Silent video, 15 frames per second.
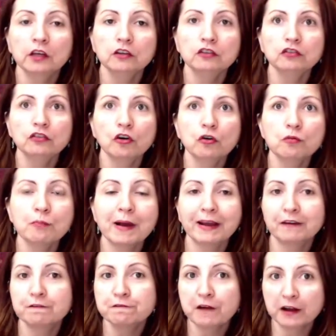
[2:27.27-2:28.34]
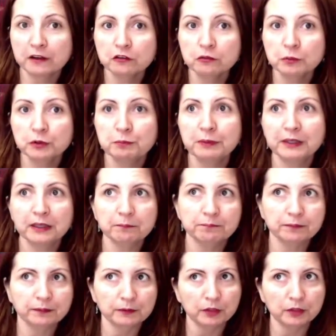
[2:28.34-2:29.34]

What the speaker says: So my advice would be,